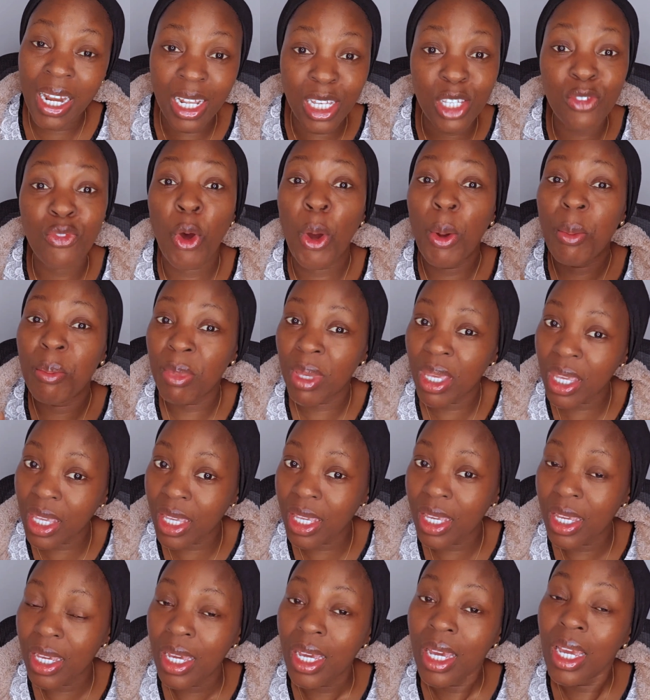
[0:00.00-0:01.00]
At least for
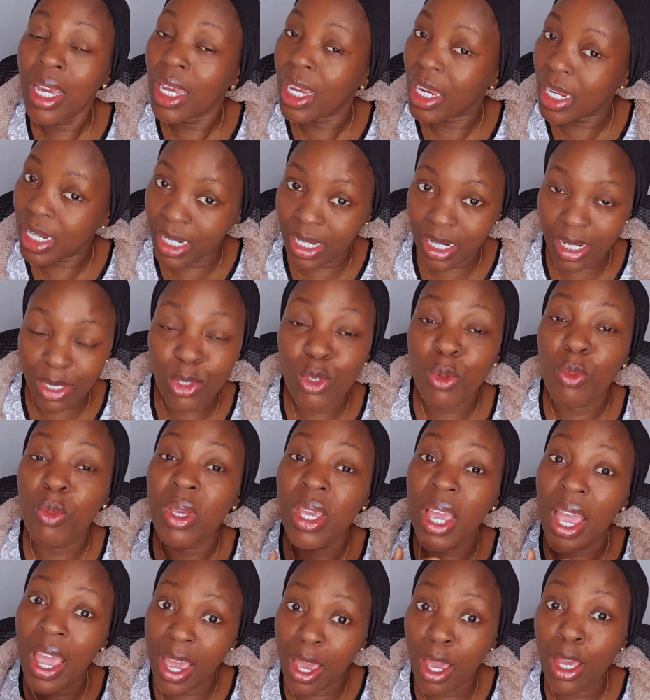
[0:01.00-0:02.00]
me, it
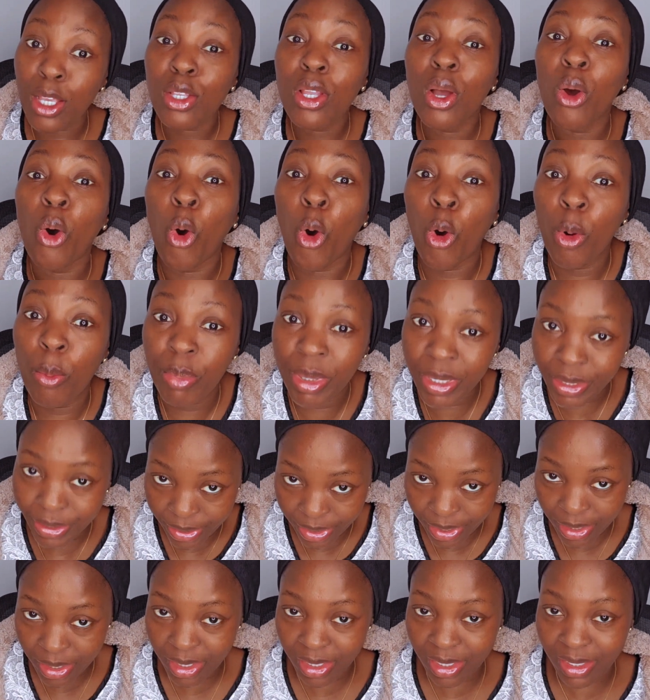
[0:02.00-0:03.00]
needed to be A or
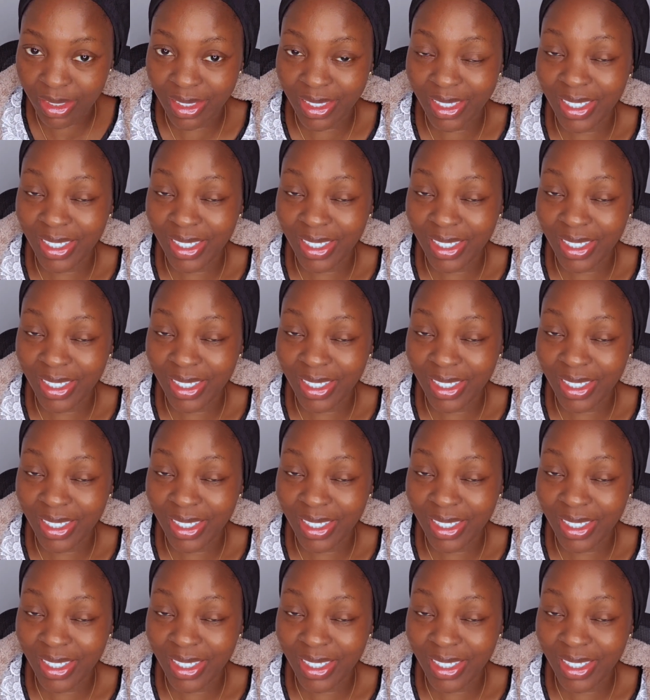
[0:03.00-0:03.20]
B.